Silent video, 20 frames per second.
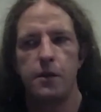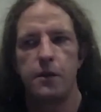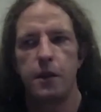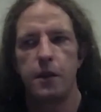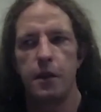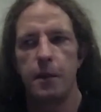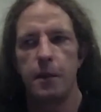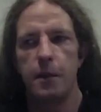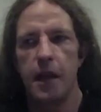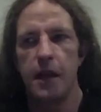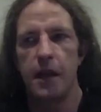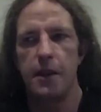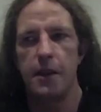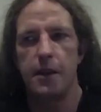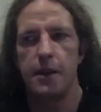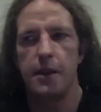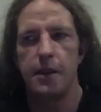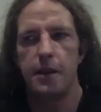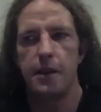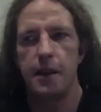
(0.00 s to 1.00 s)
that are
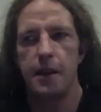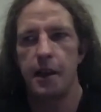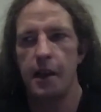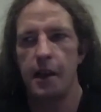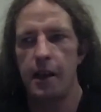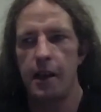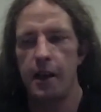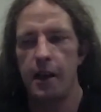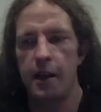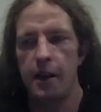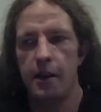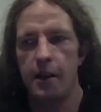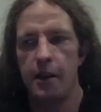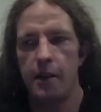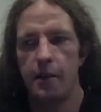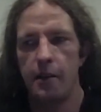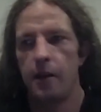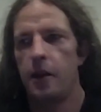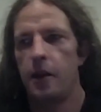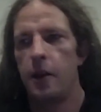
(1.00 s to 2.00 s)
based
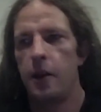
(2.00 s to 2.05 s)
in